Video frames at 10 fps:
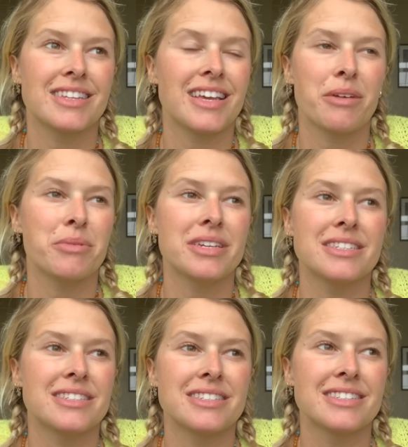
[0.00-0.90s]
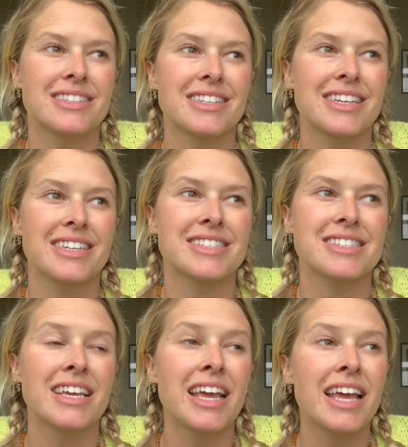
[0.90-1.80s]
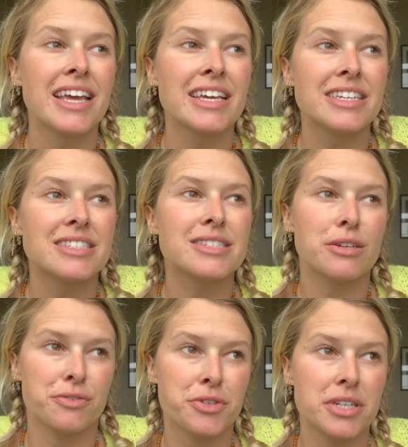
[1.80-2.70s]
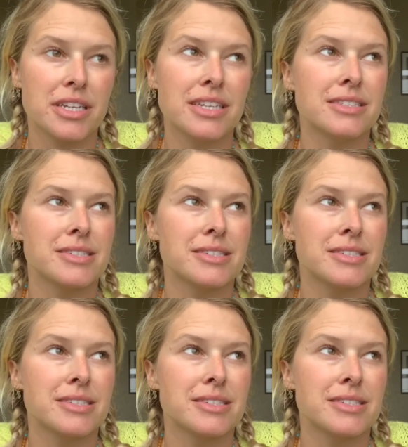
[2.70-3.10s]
I mean, it's different in